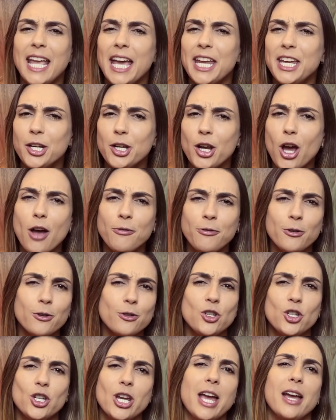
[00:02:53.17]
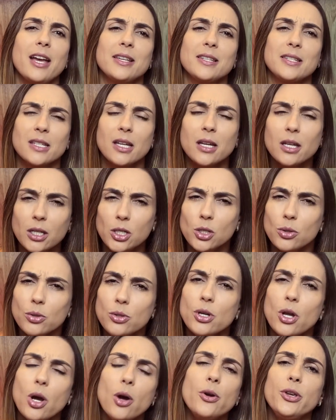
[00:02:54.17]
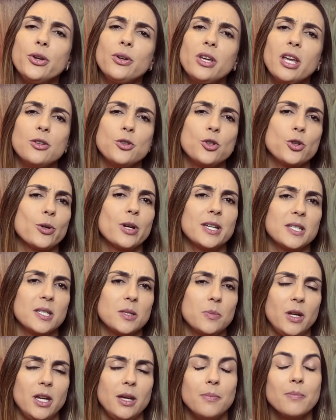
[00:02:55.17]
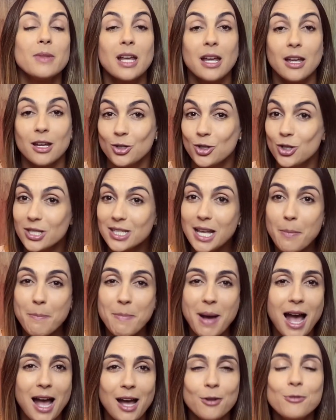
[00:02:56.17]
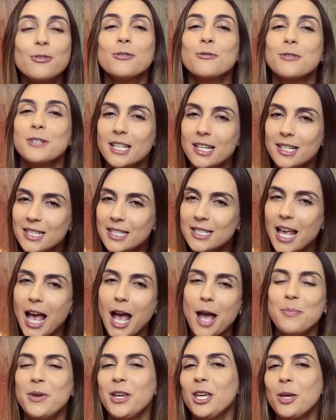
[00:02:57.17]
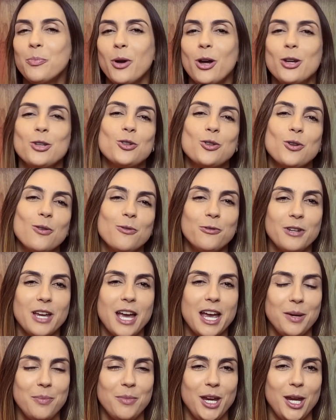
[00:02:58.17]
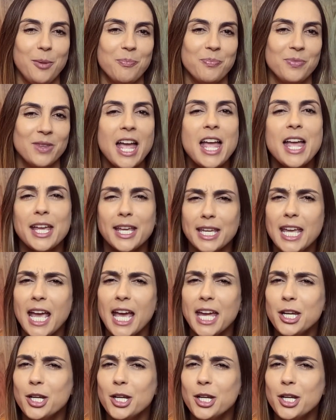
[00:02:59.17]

Get it off your chest. You know you can trust me. Desabafa, você sabe que pode confiar em mim. Get